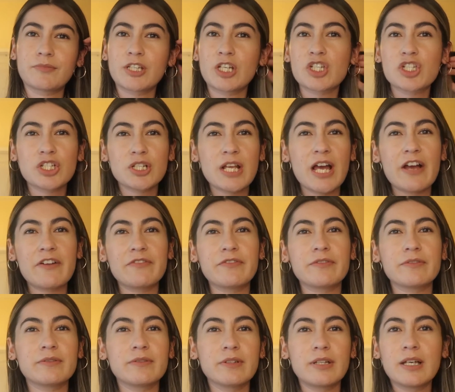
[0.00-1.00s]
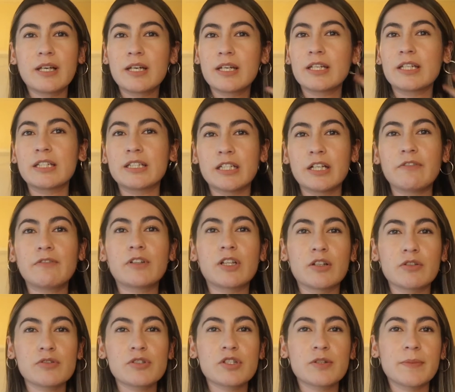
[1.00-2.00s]
she didn't have enough
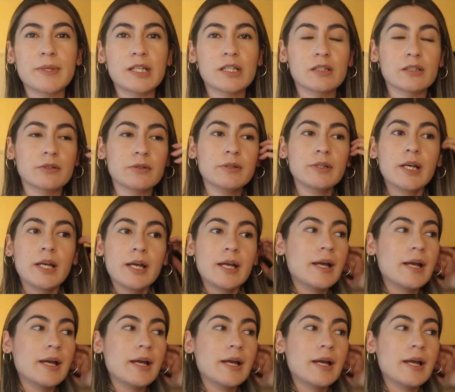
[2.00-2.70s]
clothes to make a load.